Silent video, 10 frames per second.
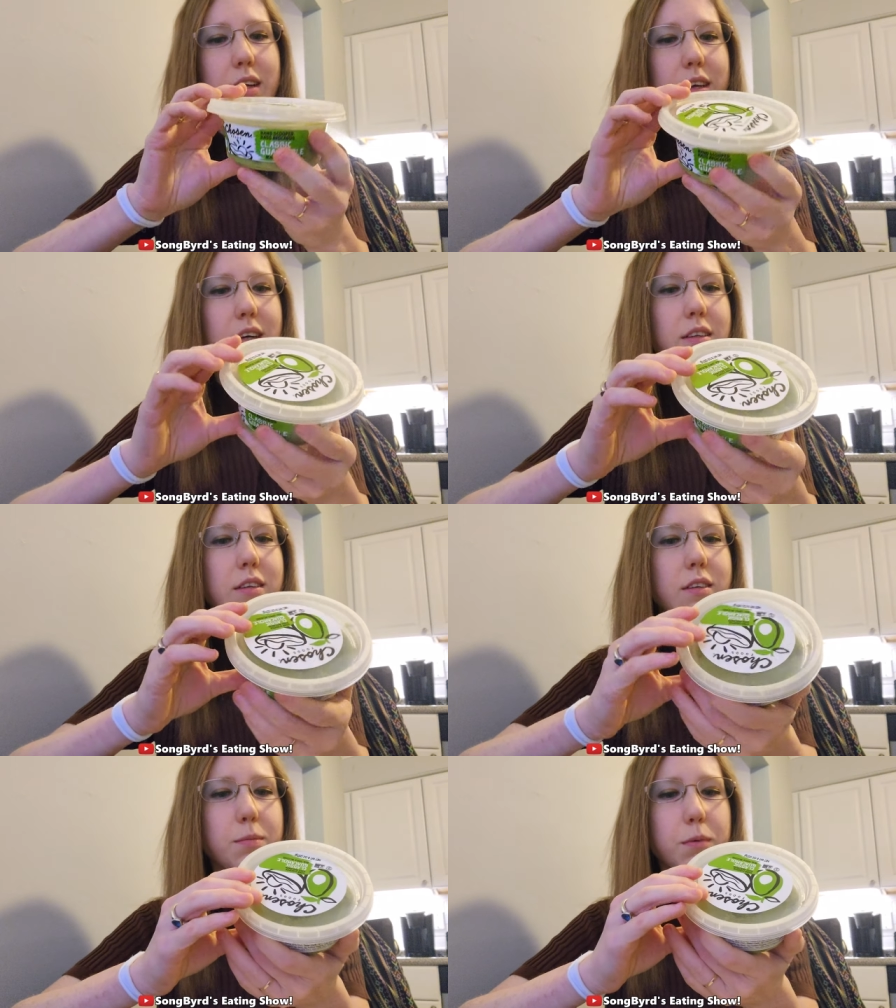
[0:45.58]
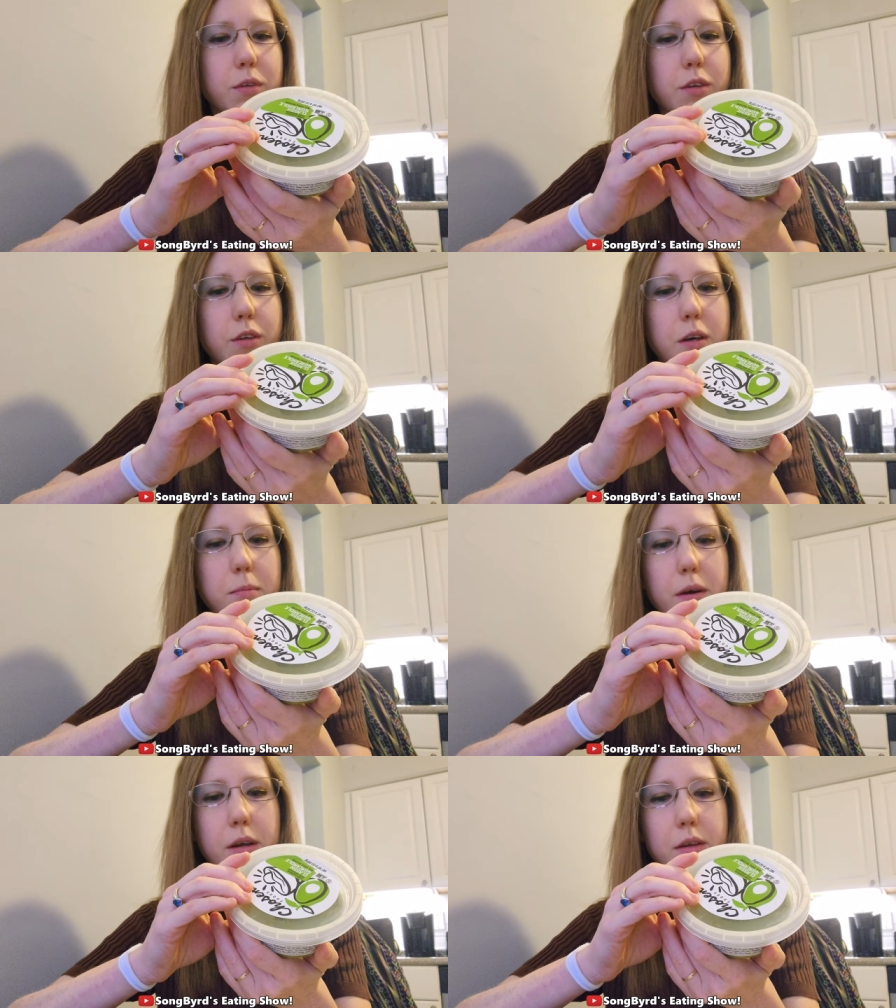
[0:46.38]
I got this particular
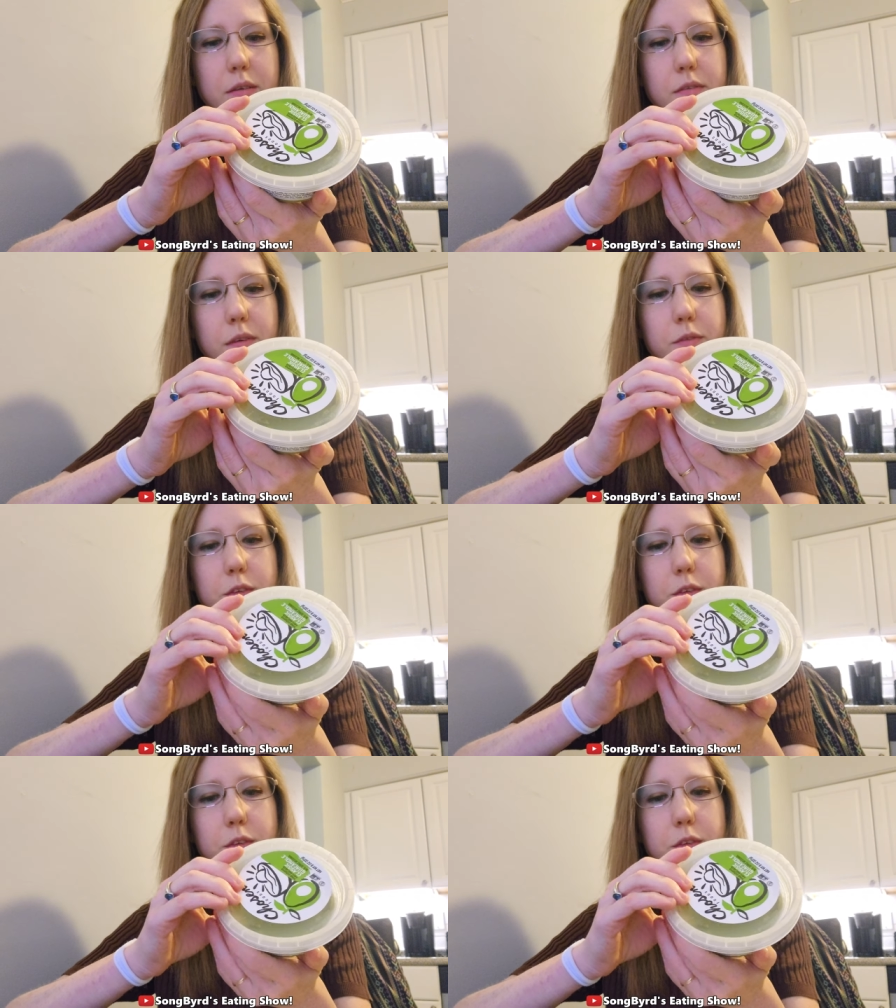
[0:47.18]
brand from